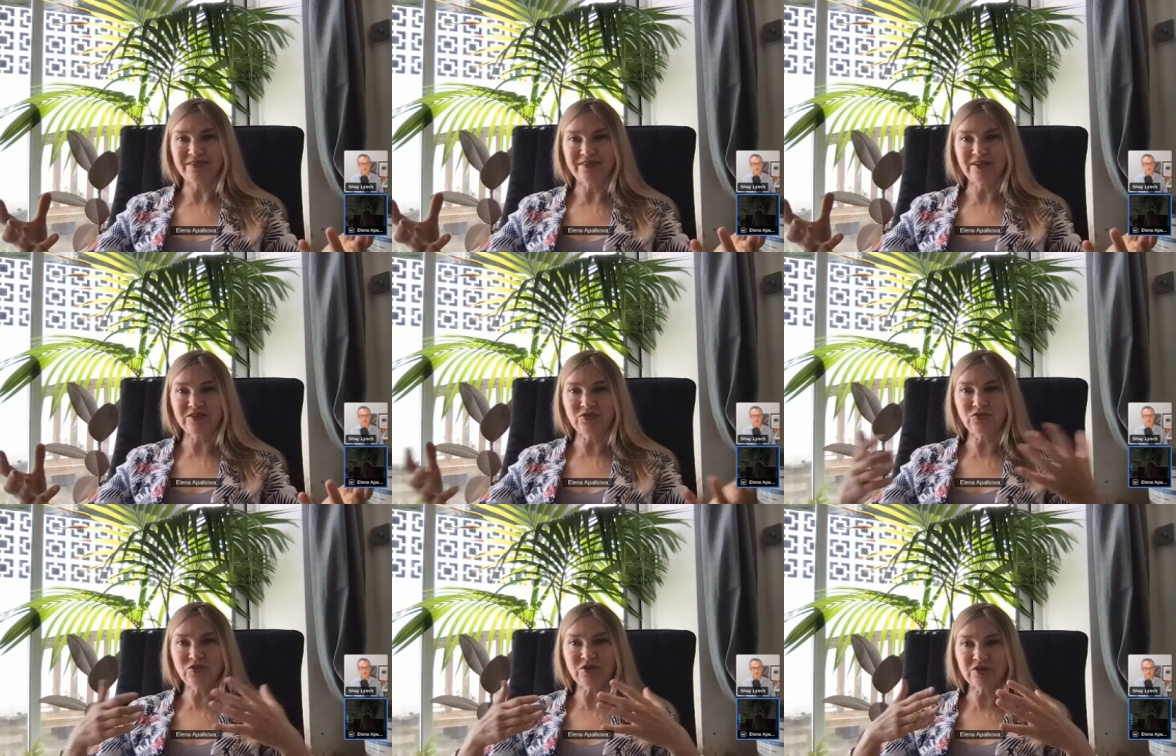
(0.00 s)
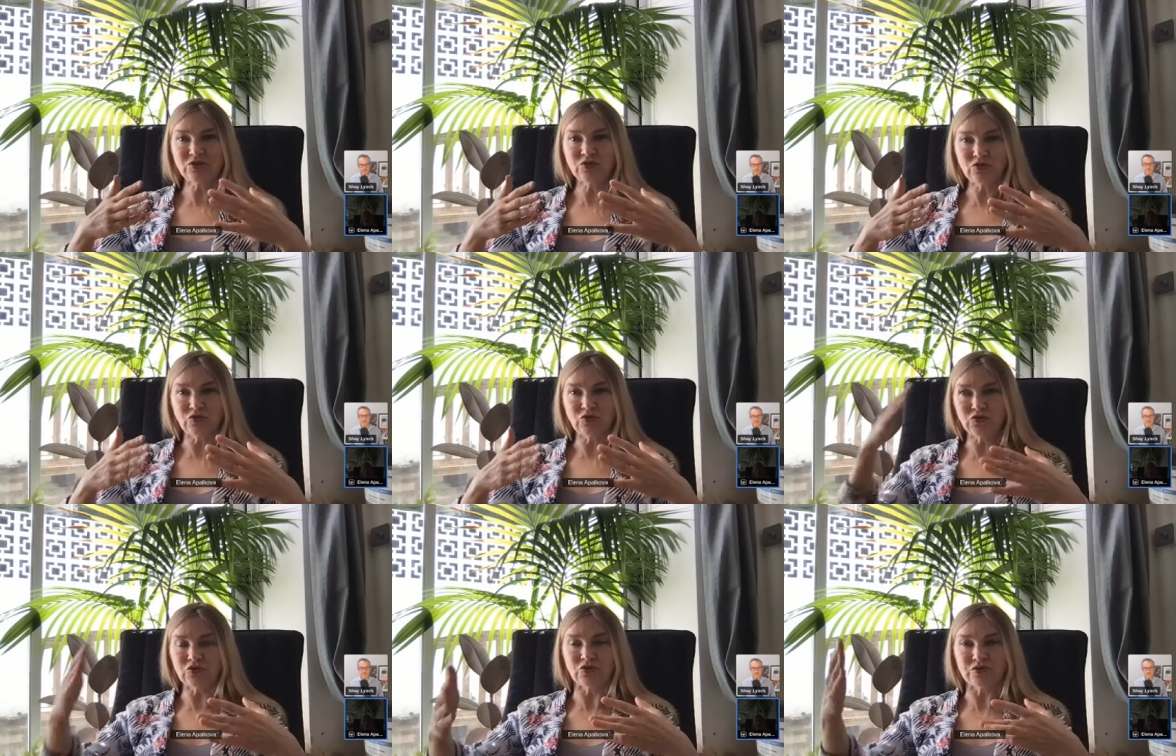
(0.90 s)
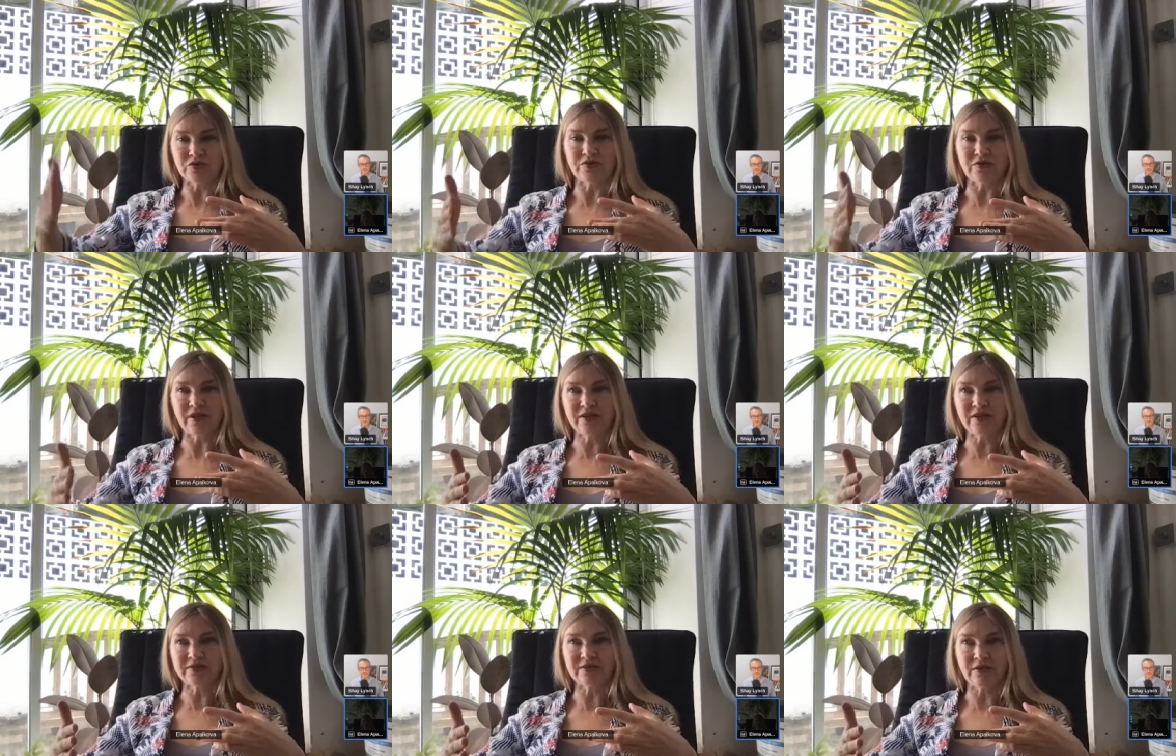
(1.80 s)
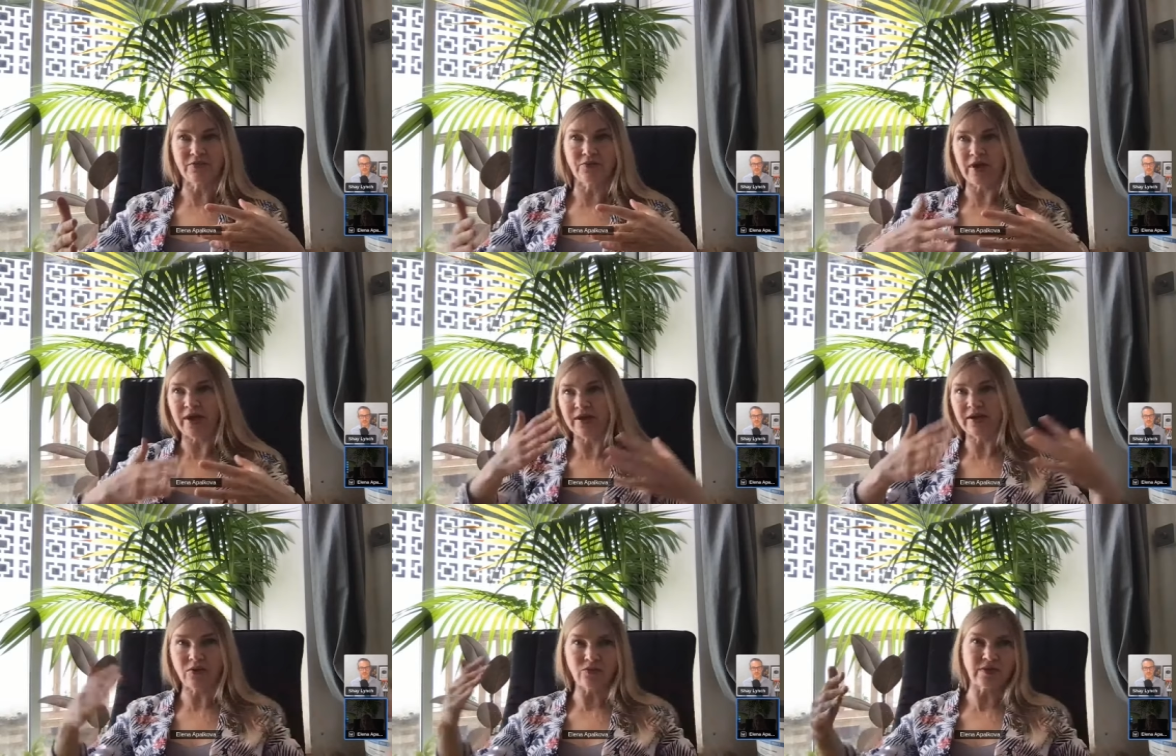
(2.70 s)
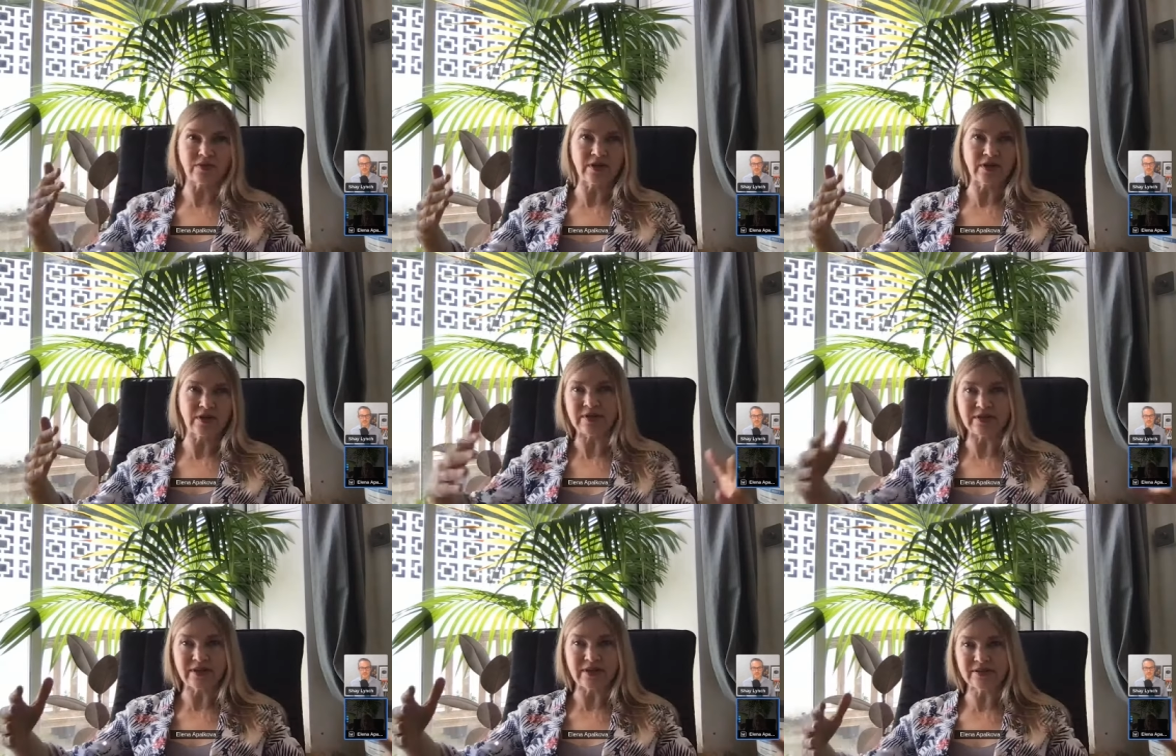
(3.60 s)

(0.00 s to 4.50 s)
Yes, not just to do certain things the way how the company does,